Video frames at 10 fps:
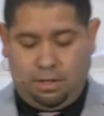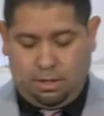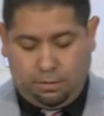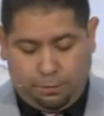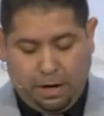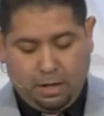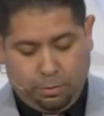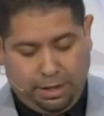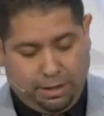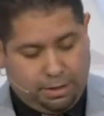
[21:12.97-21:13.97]

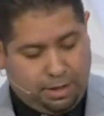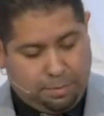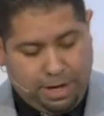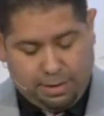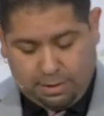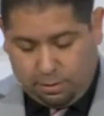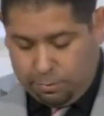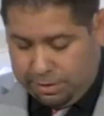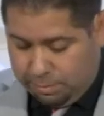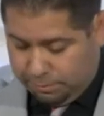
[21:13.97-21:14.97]
following the commands and the
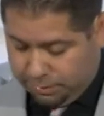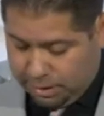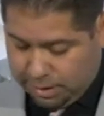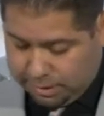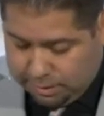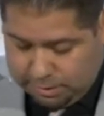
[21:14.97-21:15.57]
wisdom of God.